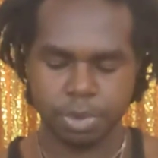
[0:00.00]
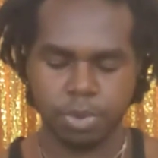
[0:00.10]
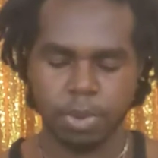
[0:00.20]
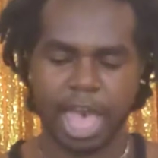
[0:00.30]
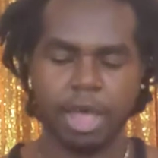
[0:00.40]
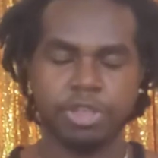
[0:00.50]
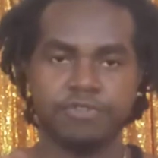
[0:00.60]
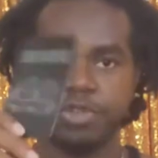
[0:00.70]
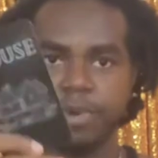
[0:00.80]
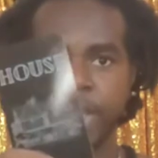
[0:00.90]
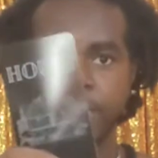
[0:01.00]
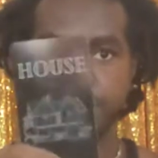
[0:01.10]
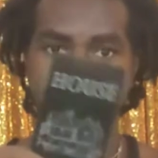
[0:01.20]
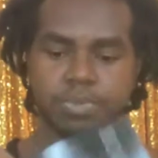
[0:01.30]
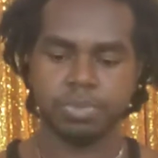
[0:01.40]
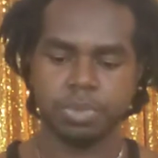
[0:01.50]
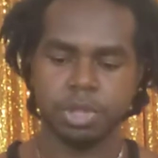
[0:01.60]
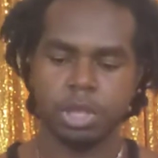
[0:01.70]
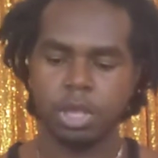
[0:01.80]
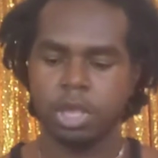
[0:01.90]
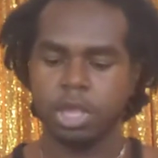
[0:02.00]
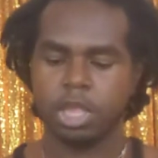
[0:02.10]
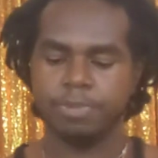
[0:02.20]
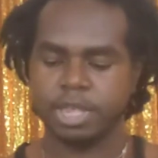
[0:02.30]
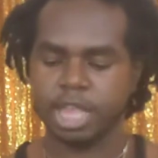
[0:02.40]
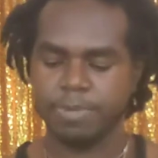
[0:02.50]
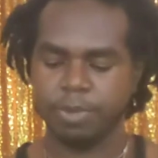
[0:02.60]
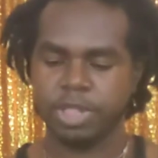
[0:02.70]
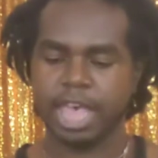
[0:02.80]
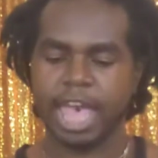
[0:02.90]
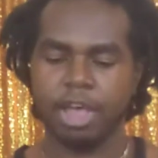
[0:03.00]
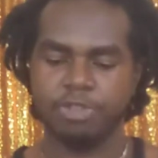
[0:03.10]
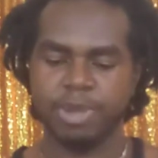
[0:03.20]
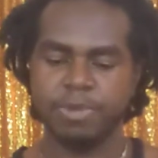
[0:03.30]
Ooh, house flew out. Could be something with the house.